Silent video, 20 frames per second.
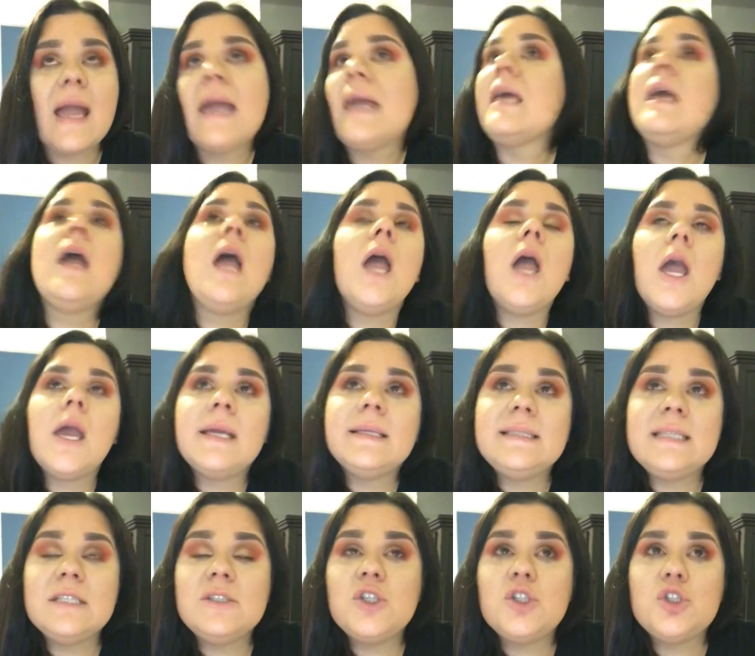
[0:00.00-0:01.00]
And I
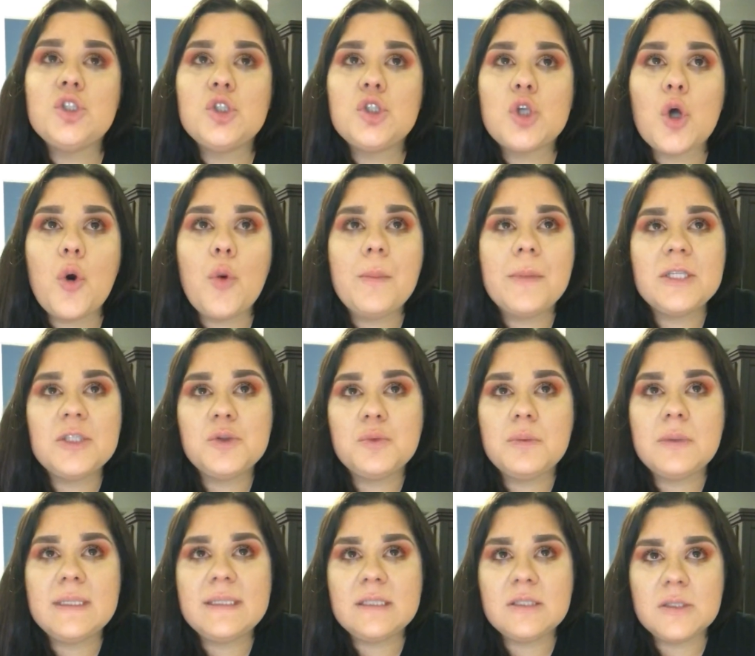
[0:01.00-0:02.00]
did so
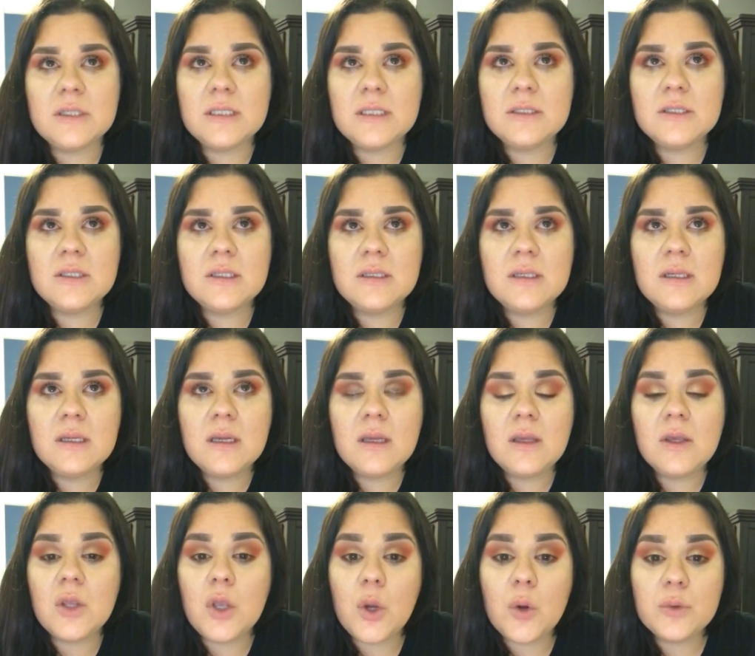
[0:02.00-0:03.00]
much research.
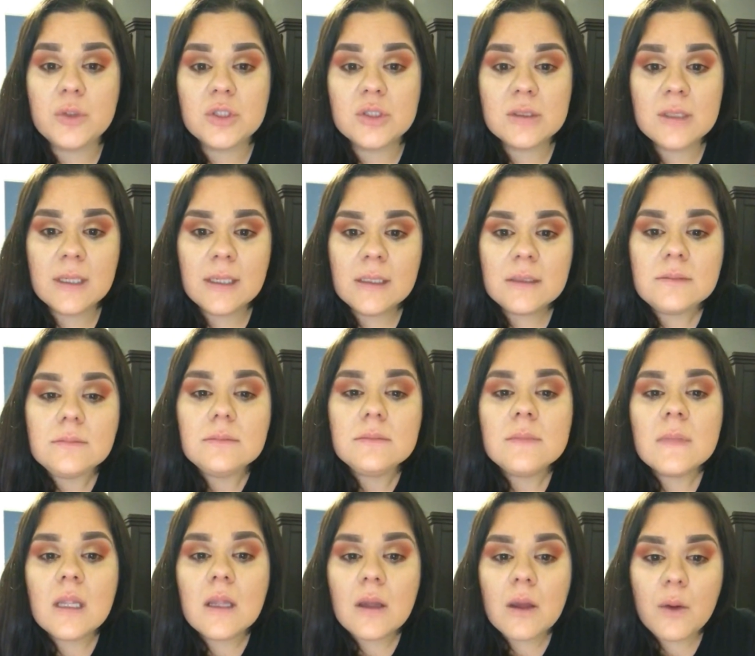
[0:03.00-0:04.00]
You know,
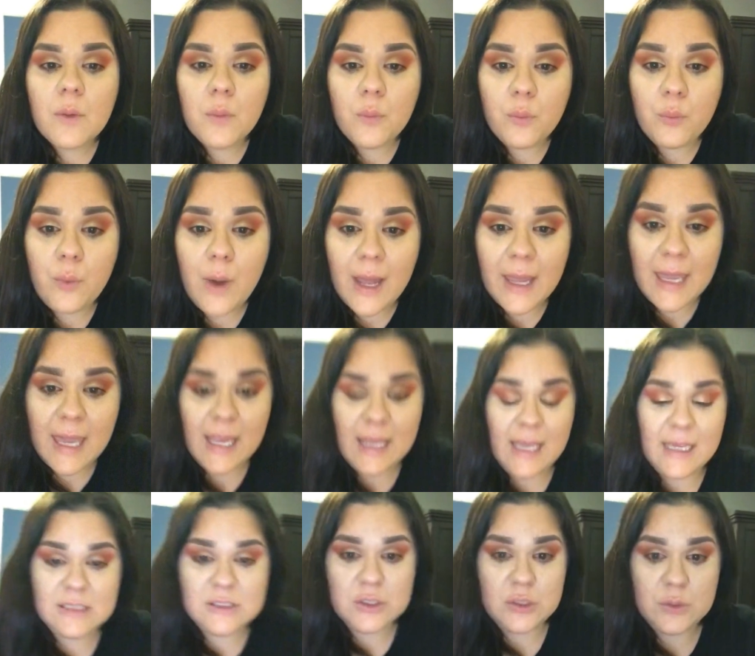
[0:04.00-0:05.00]
what
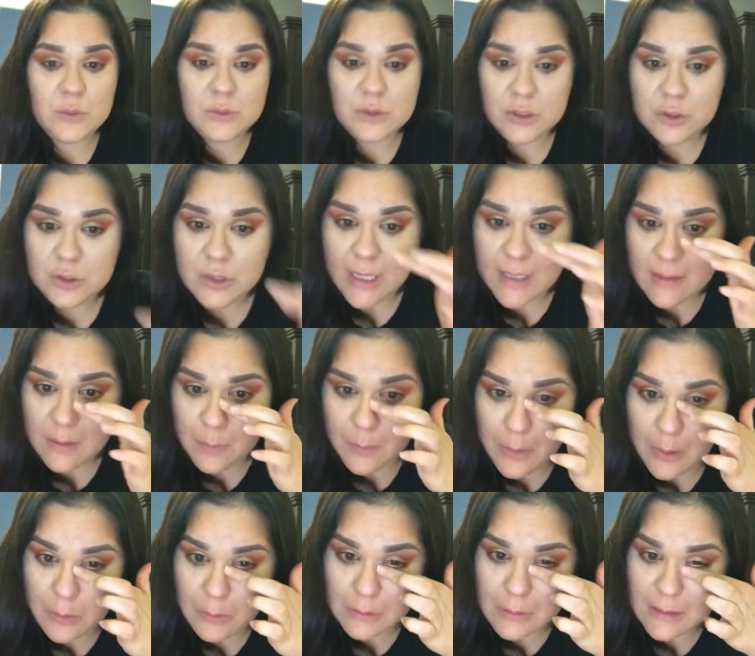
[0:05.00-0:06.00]
can I do to try
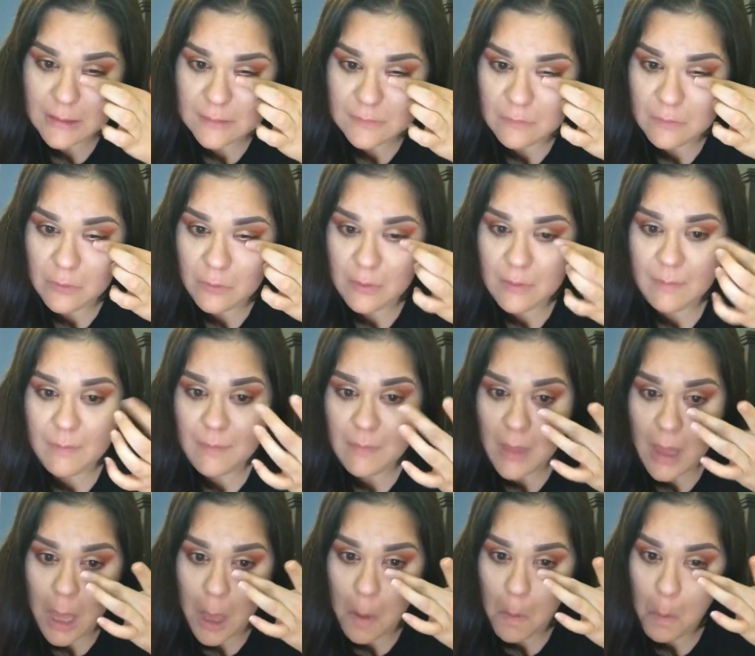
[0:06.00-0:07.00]
to build this fluid
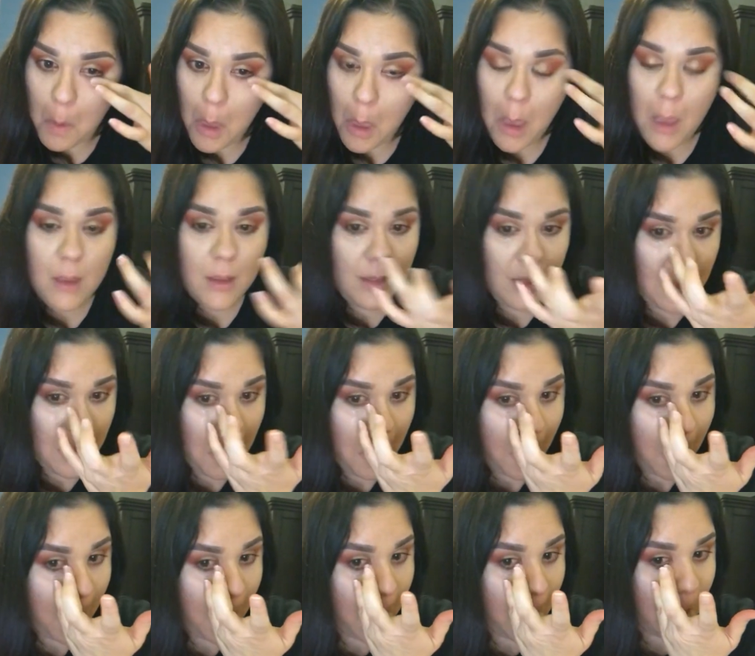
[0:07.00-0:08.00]
up?
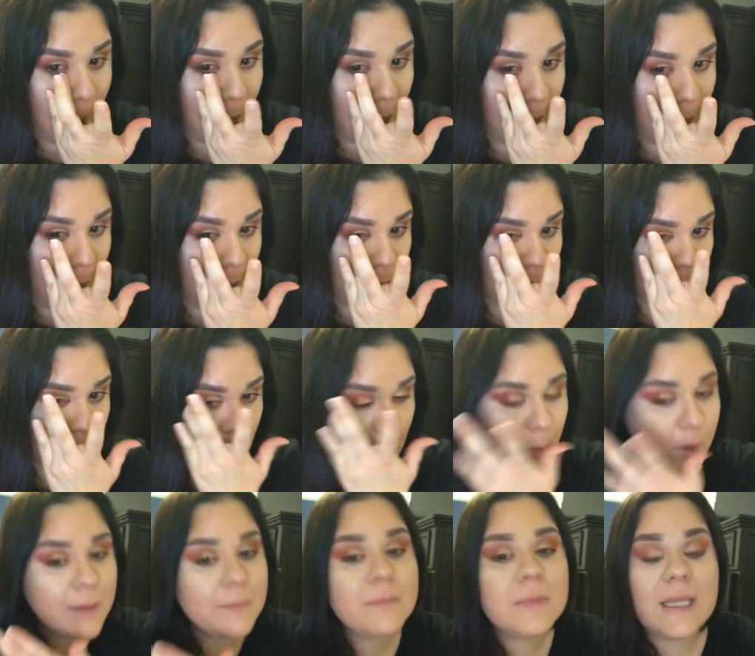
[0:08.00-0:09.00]
Like, I
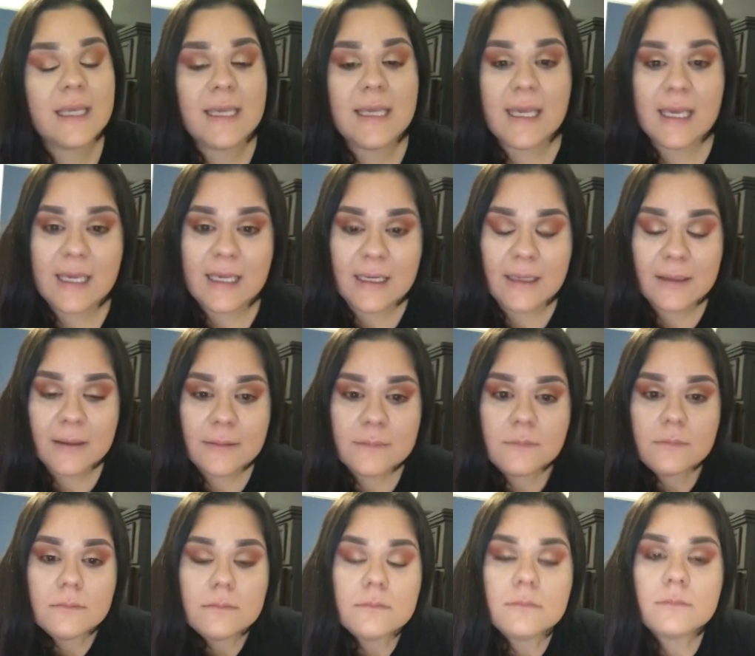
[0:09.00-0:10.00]
know I'm leaking,